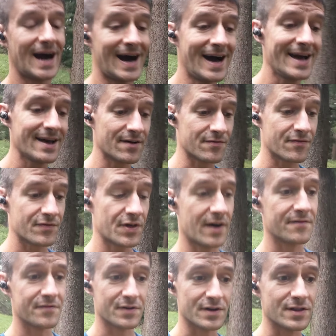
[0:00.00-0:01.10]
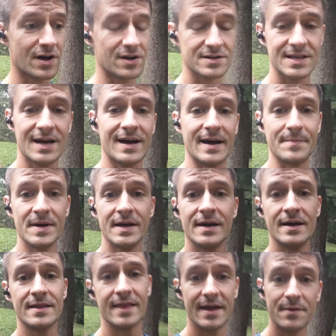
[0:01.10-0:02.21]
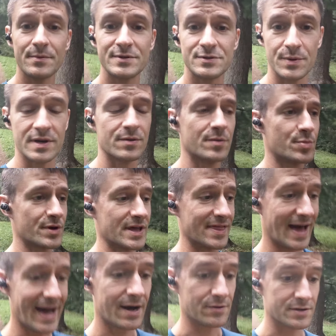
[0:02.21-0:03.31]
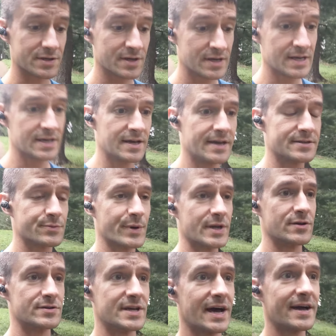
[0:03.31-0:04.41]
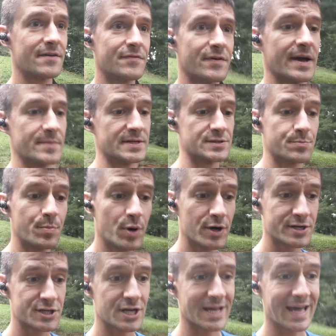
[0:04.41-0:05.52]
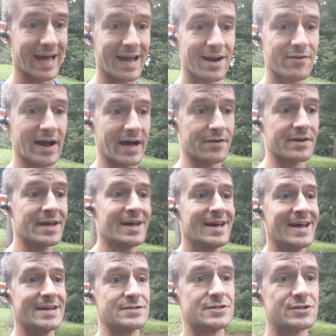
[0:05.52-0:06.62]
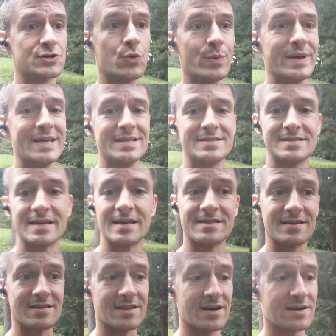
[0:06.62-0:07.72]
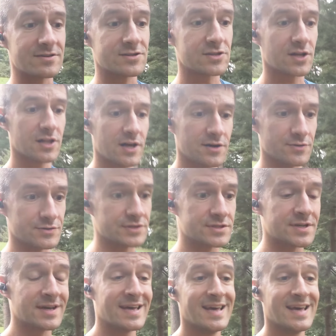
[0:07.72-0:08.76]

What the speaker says: I have thought for a long time that it was when you breathe out is when your diaphragm is pushing air out and squeezing the lungs closed.